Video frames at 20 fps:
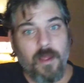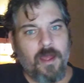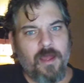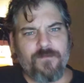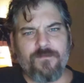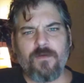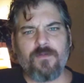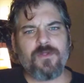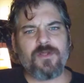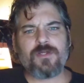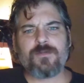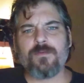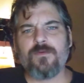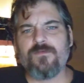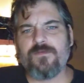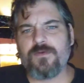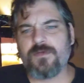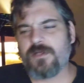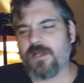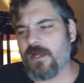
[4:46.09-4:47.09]
I felt this
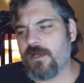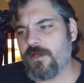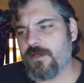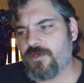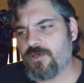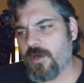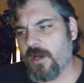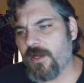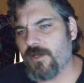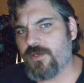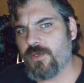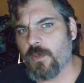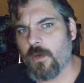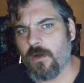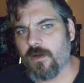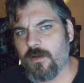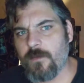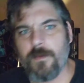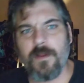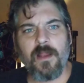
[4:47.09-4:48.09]
movie was kind of trying too
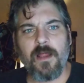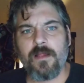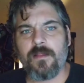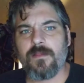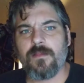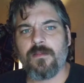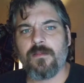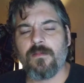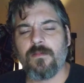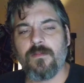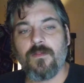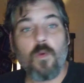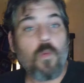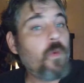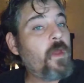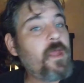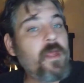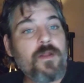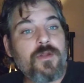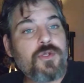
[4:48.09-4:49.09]
hard to be like The
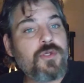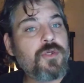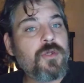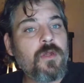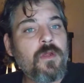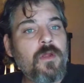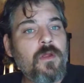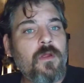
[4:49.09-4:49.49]
Witch